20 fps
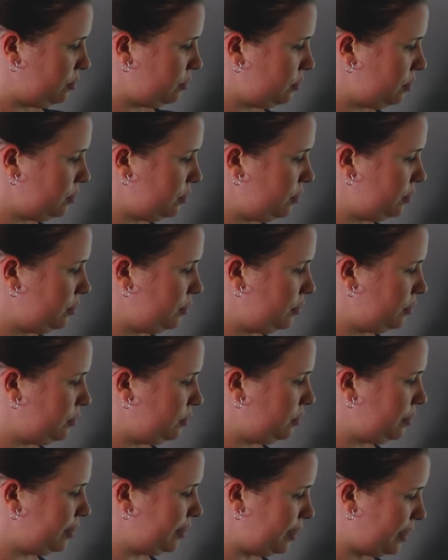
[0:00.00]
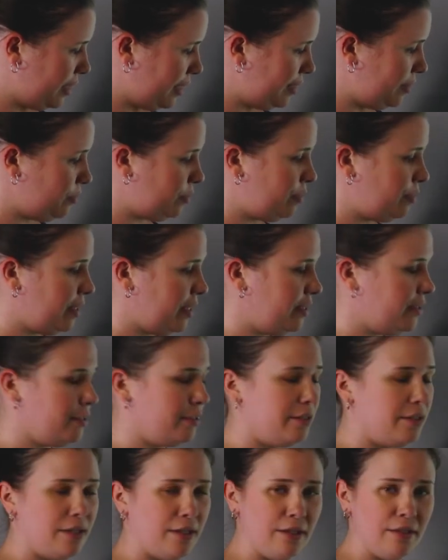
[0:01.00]
Well, the 9 would make the
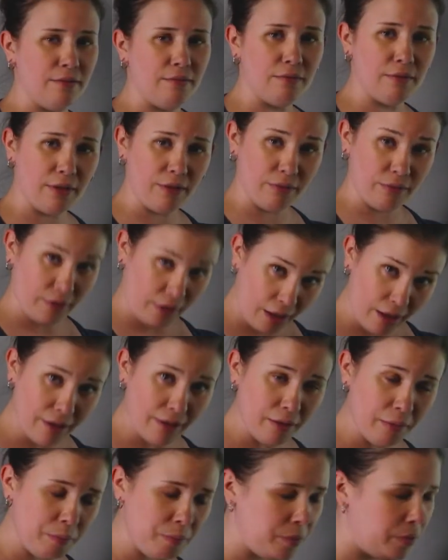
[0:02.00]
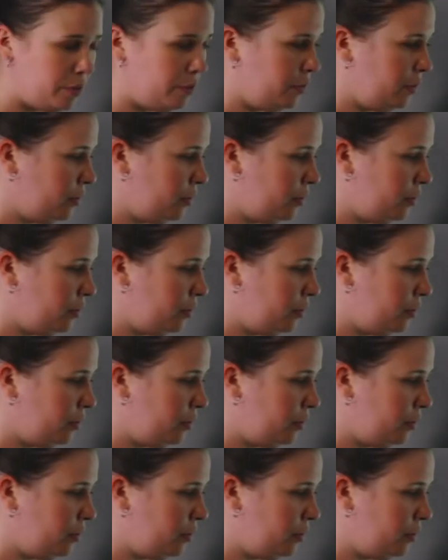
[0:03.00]
9 round up,